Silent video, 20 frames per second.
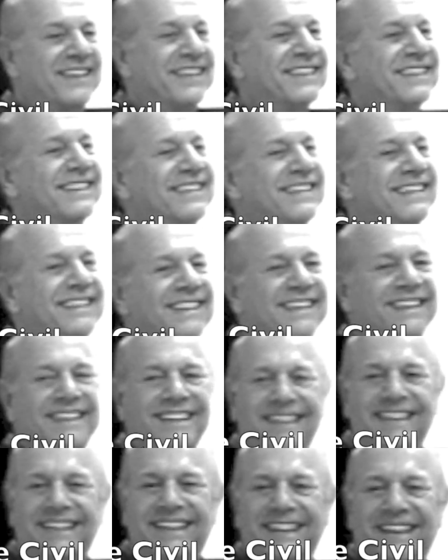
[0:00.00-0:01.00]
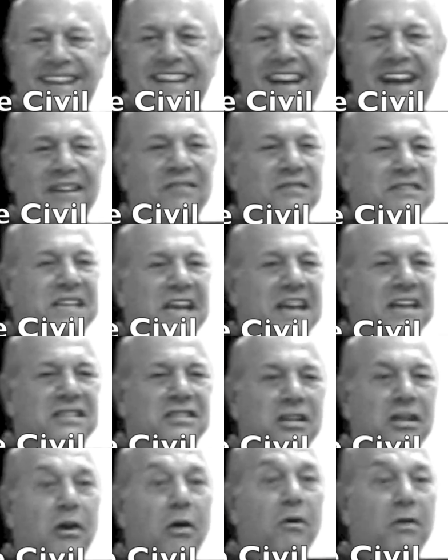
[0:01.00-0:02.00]
and I was
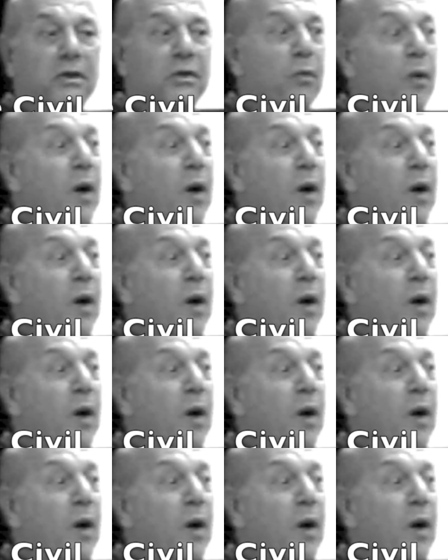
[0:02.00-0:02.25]
actually on